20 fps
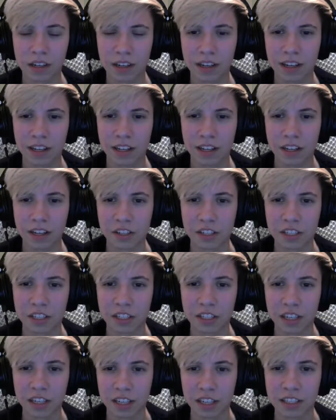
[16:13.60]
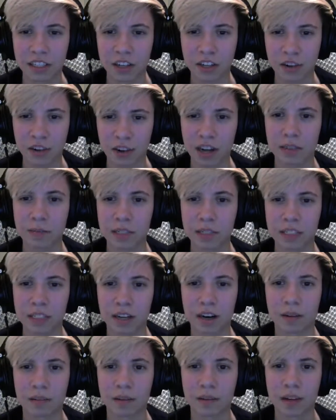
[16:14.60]
It's incredibly
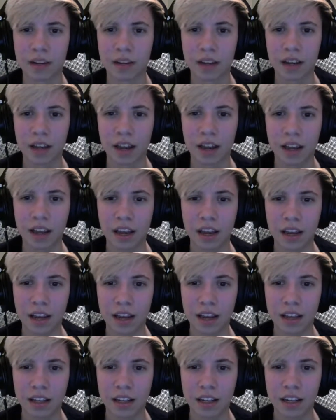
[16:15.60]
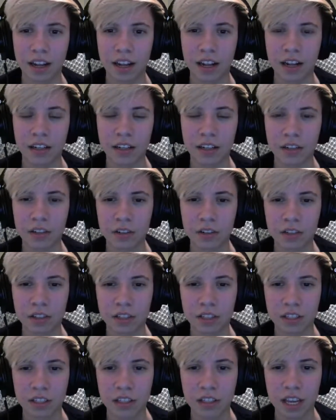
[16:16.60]
dumb. And there's
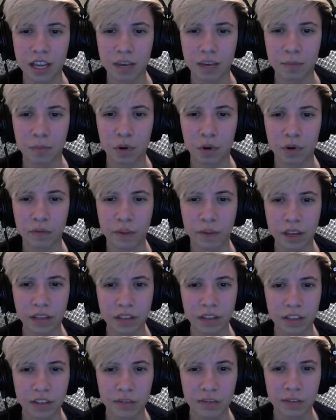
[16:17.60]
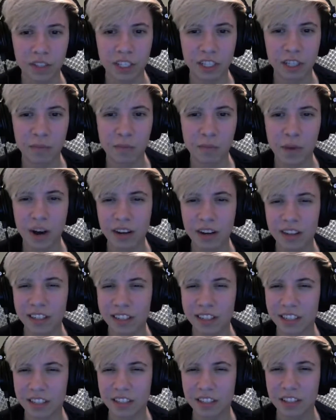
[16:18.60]
this like pervasive
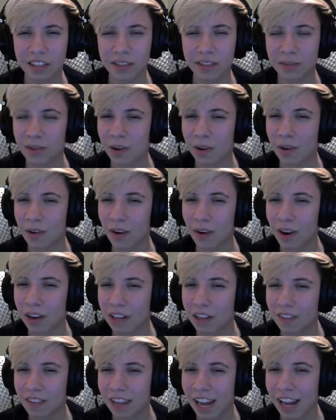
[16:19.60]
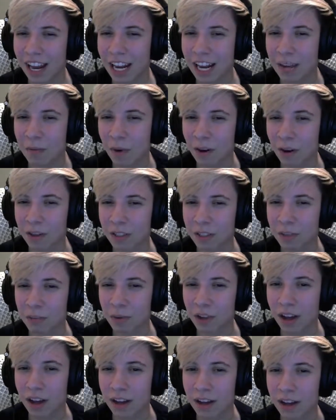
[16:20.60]
smugness throughout all of the Kingdom Hearts
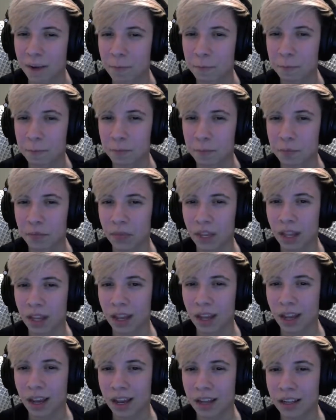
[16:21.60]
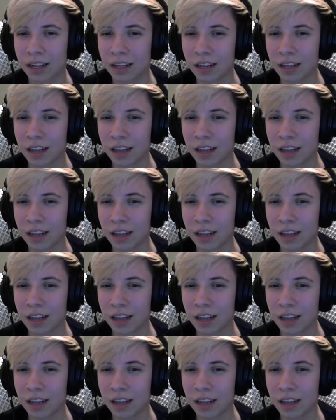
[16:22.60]
plot, and